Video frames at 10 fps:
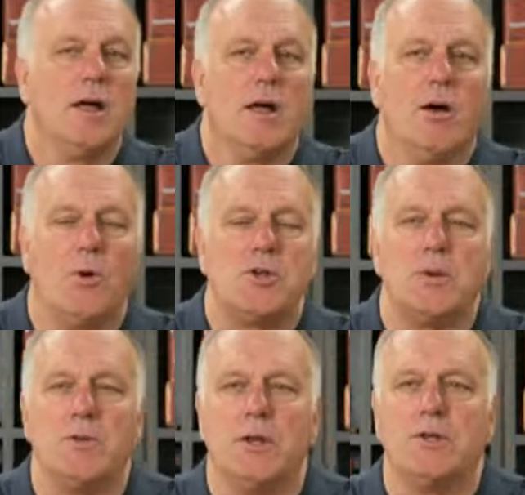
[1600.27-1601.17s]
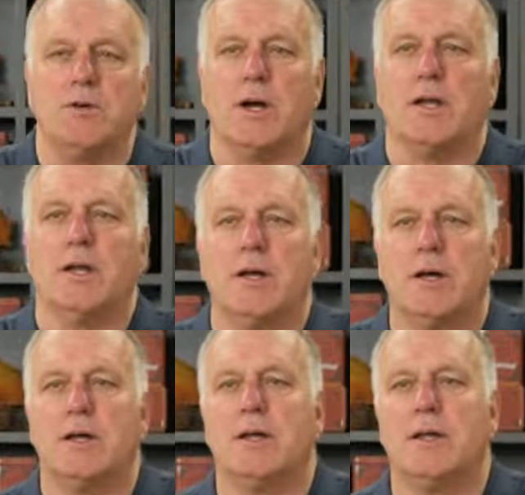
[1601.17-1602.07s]
Which one do you want to do, Al?
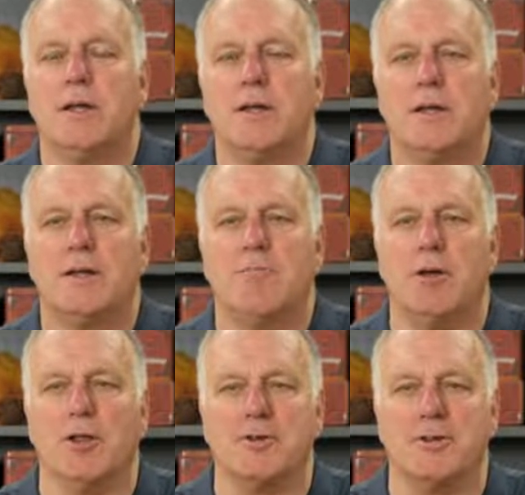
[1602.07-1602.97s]
Millerton.